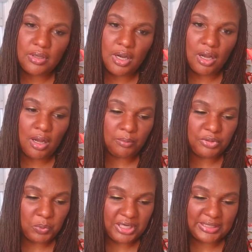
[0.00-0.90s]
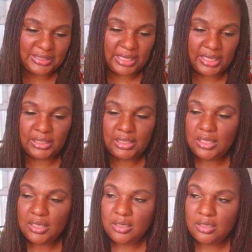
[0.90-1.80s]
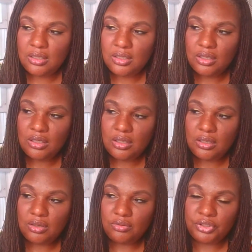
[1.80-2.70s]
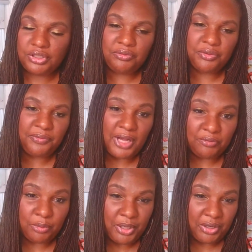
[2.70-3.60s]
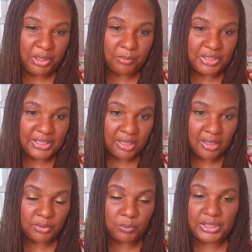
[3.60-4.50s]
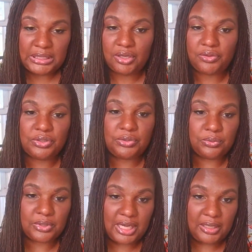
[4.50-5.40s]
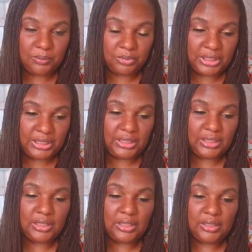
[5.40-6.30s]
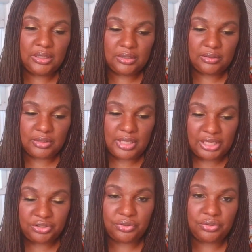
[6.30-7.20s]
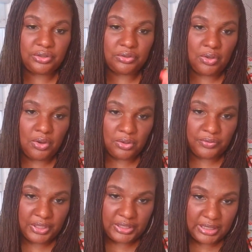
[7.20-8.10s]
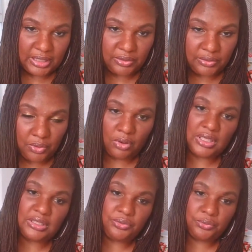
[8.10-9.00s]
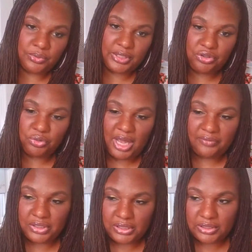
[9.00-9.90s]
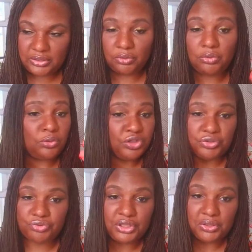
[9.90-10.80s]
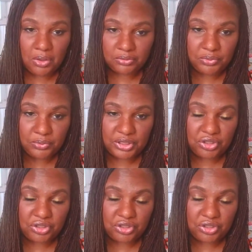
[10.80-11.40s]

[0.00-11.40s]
to what extent really refined repair can be done with the other tool type, with the latch hooks, the long tools that you have to insert, or just really long tools in